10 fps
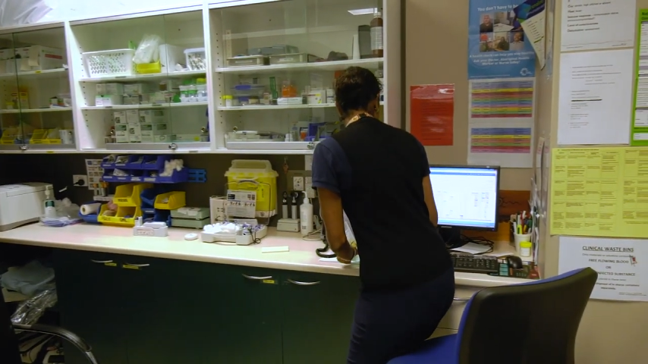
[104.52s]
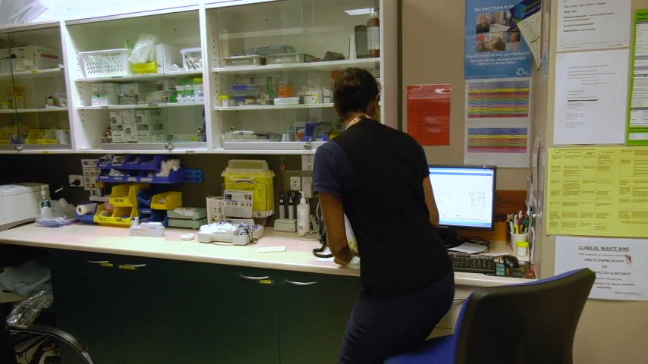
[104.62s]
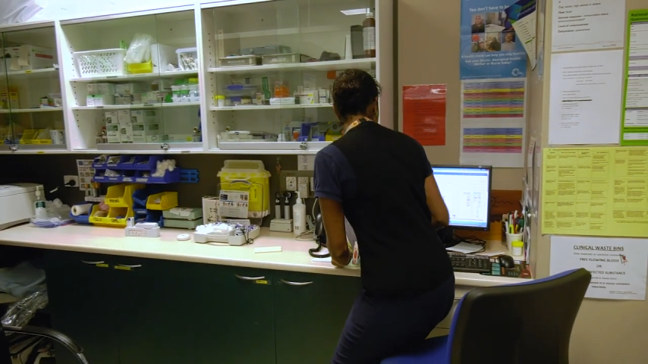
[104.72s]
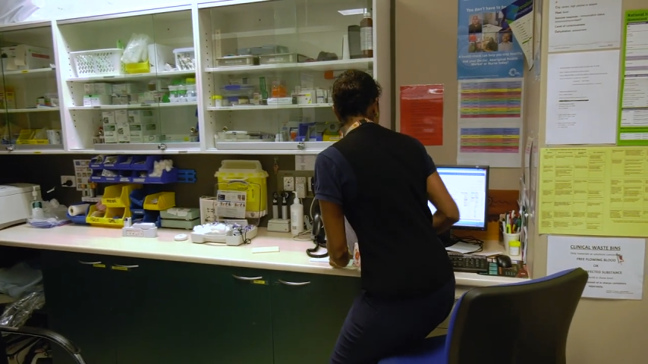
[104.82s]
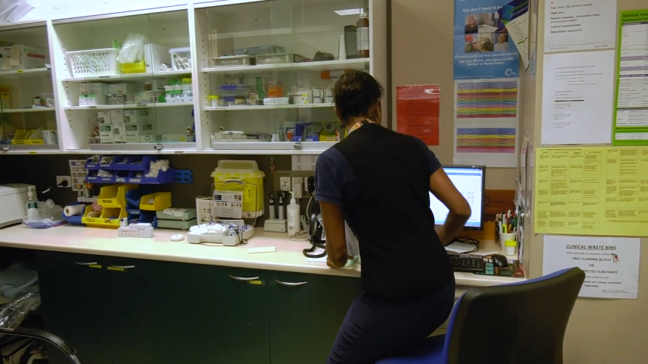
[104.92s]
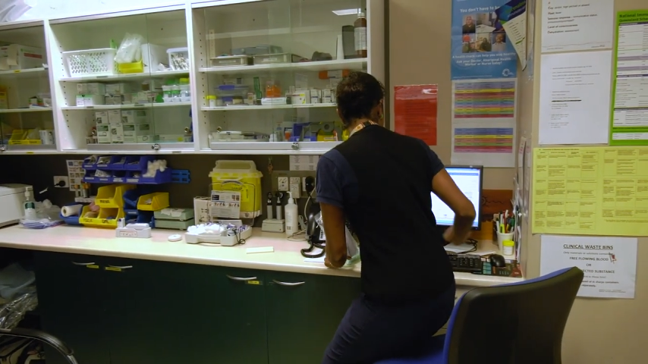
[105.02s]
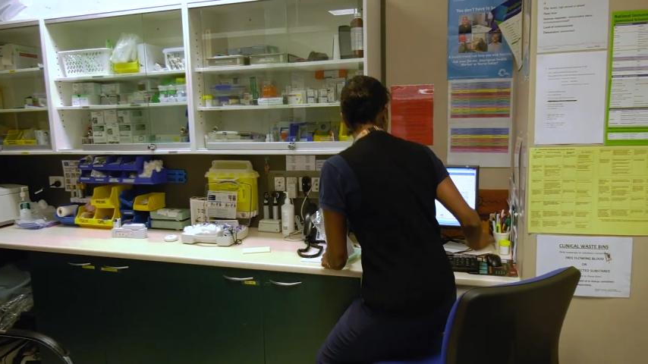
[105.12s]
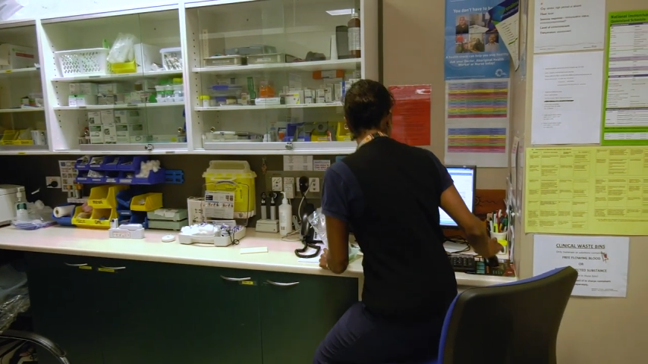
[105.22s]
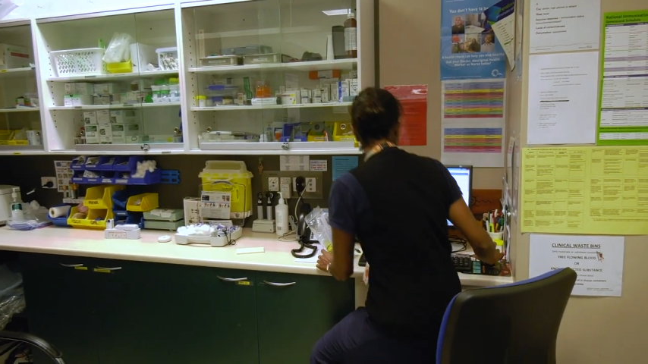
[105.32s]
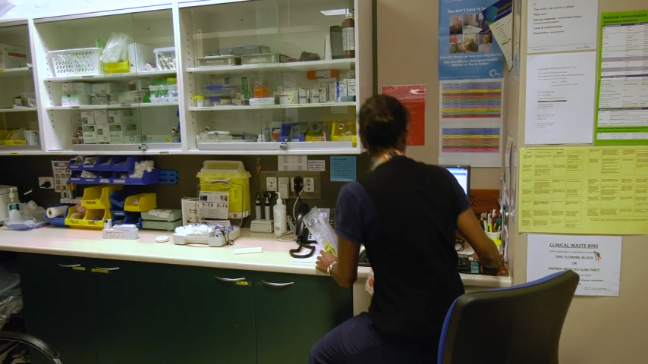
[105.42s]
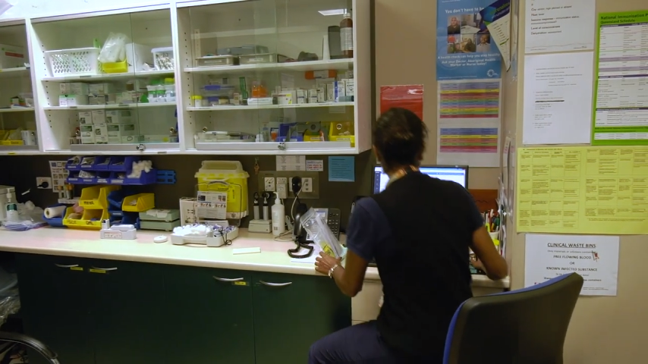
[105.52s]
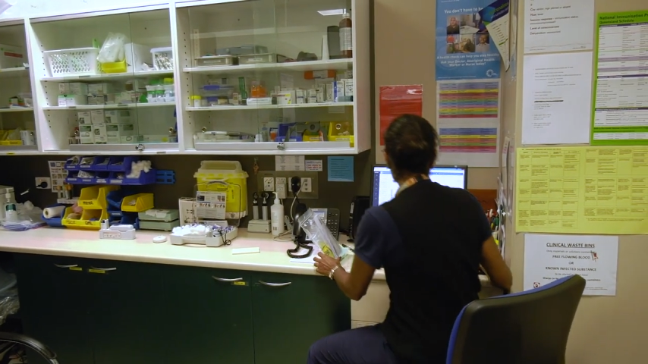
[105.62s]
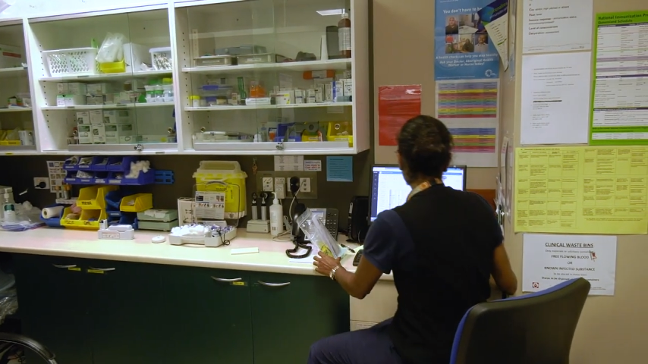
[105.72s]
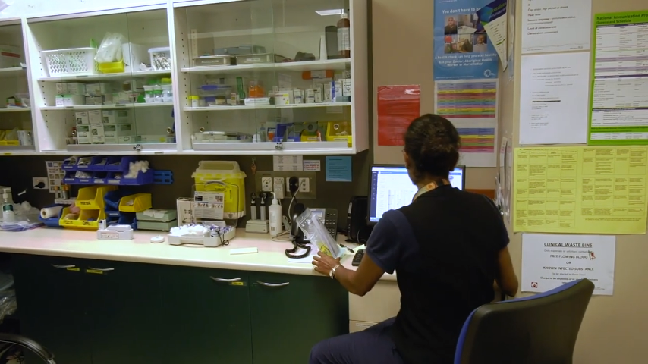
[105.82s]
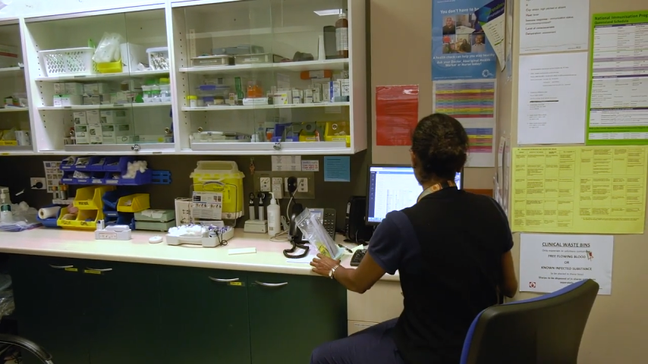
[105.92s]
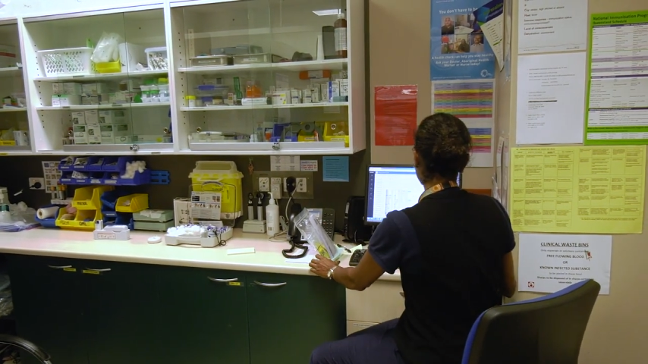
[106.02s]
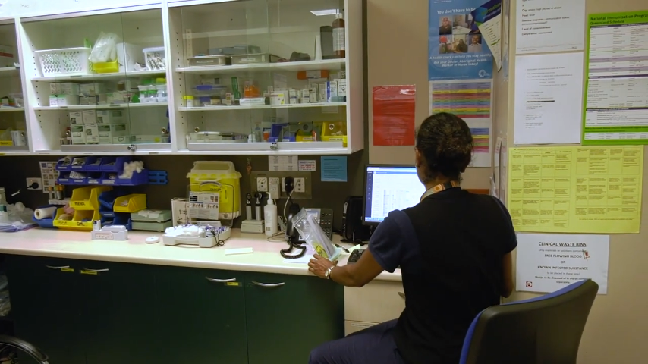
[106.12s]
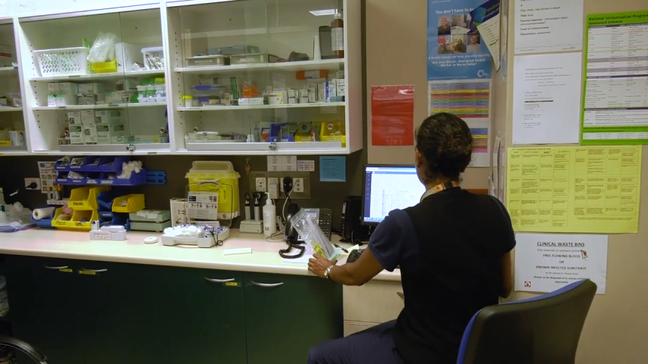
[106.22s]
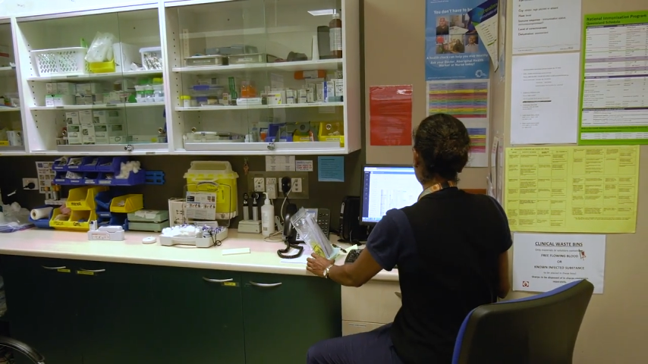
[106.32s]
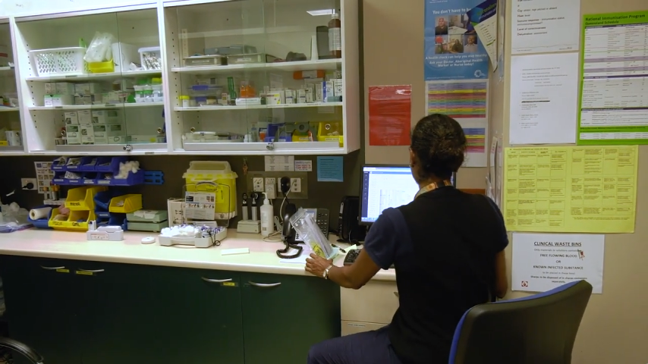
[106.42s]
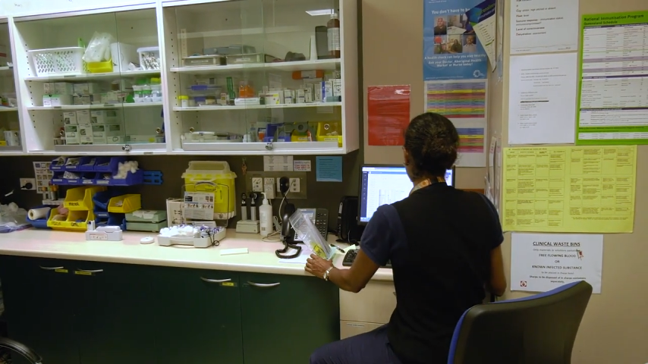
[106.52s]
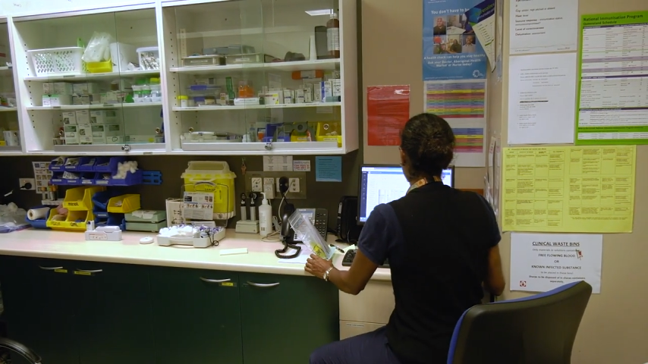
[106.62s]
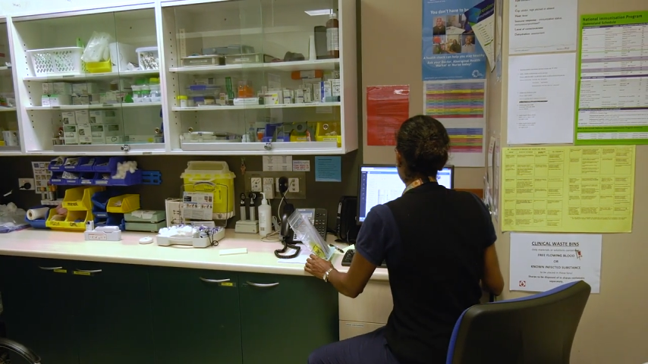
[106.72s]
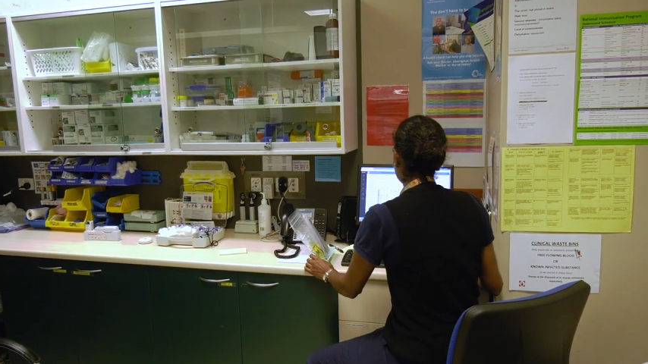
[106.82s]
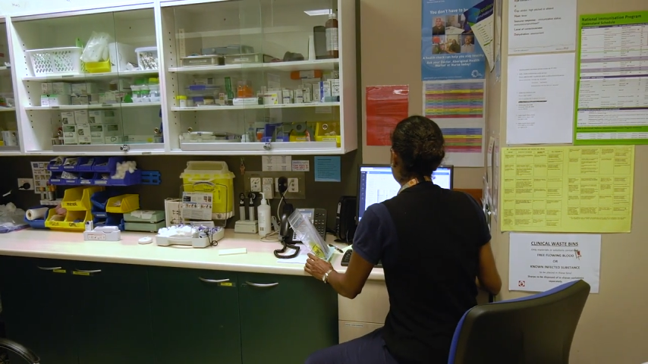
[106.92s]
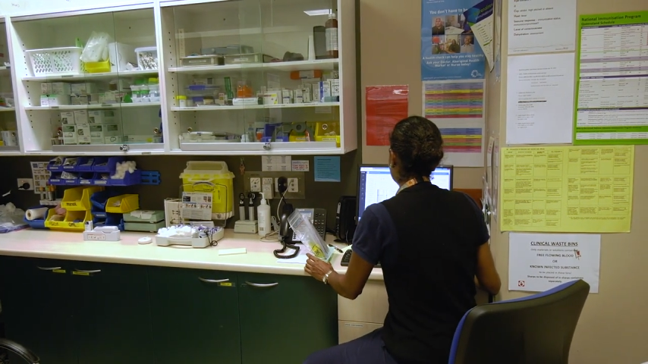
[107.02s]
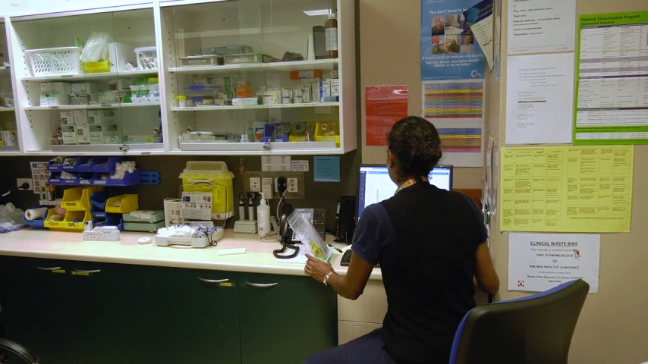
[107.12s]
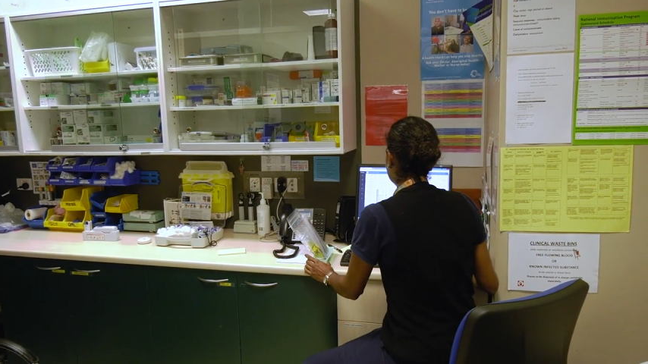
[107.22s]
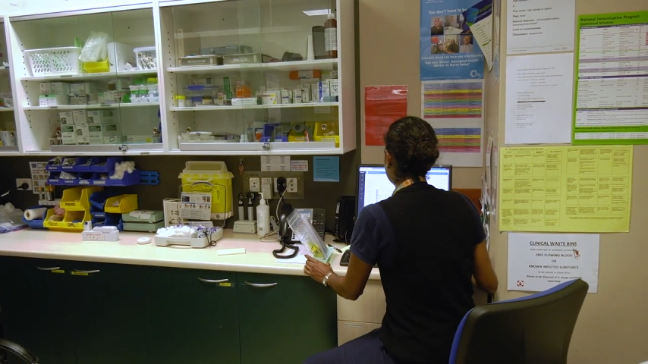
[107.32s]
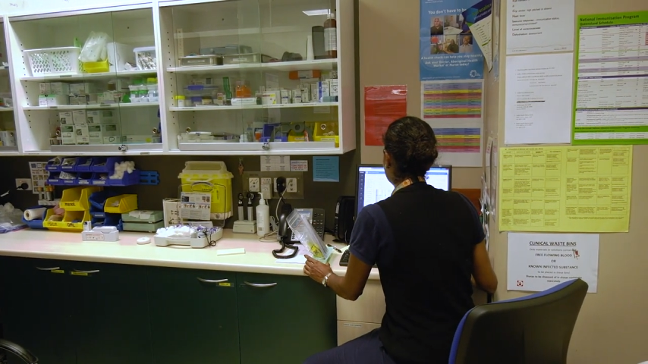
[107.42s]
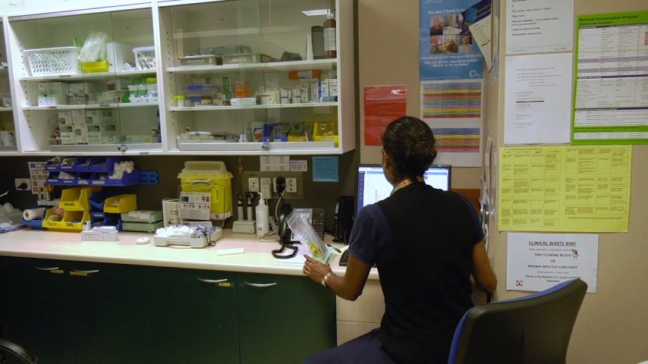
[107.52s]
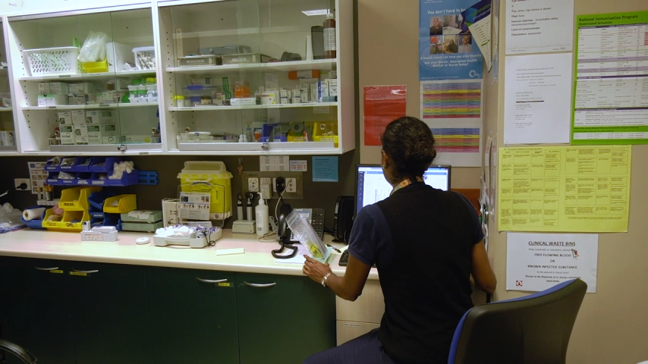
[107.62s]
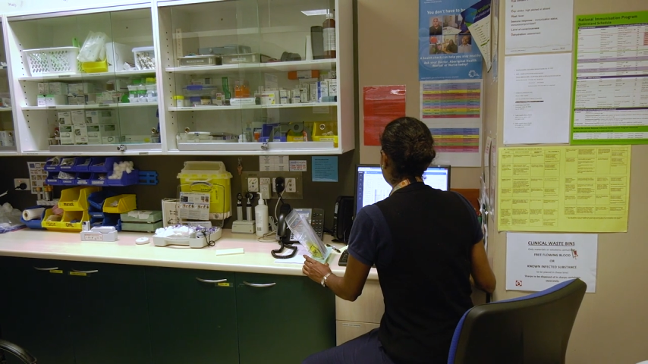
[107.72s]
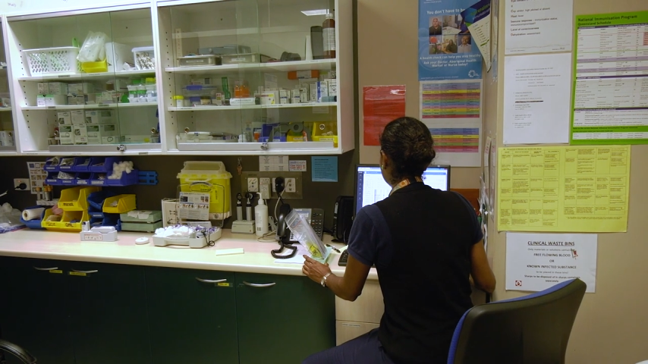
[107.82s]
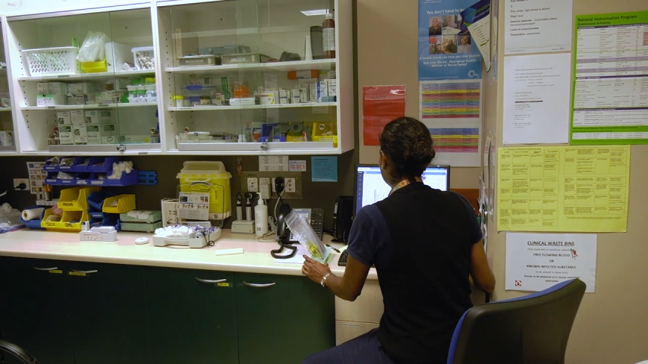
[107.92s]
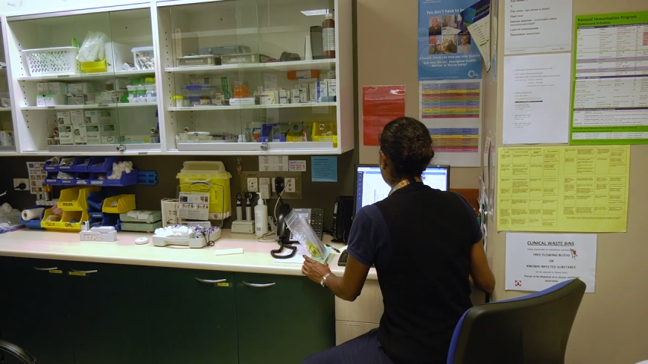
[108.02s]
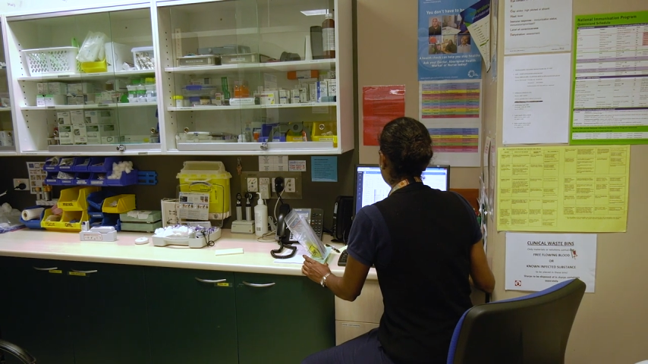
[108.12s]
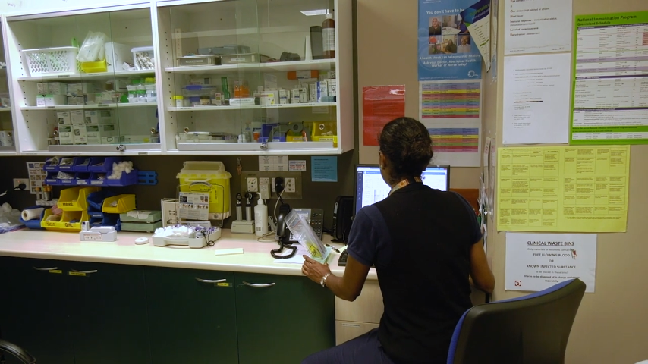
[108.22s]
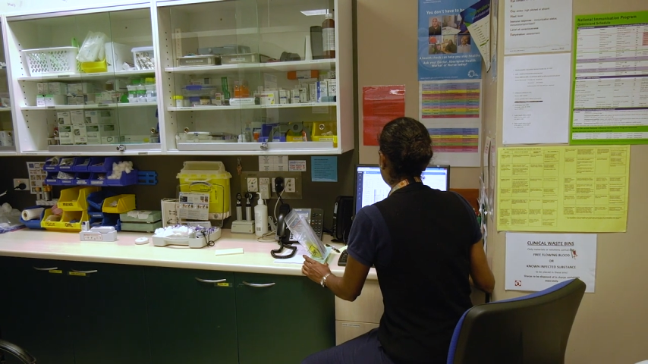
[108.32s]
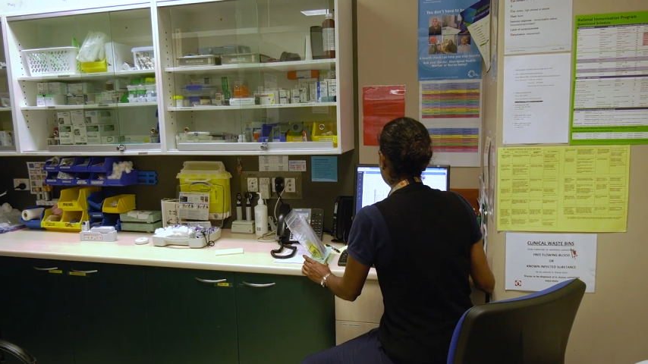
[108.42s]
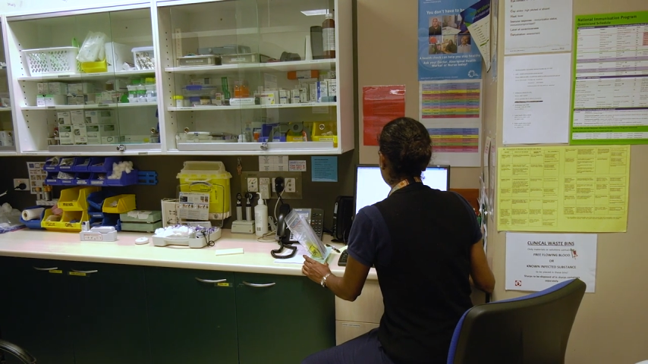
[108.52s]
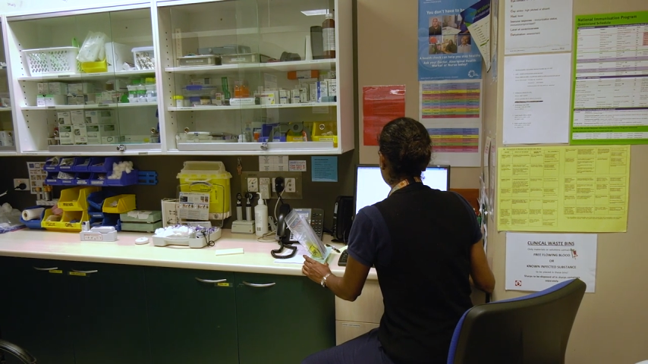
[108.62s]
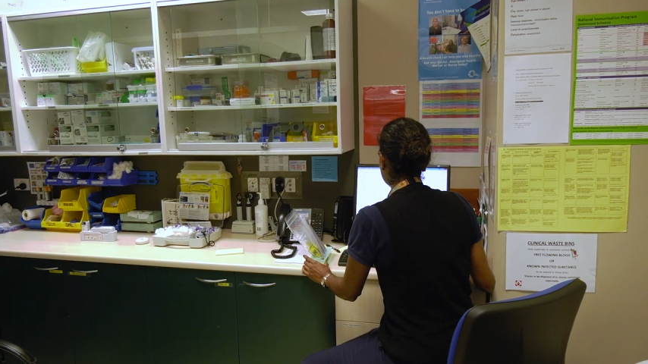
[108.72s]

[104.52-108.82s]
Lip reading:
(no speaker visible)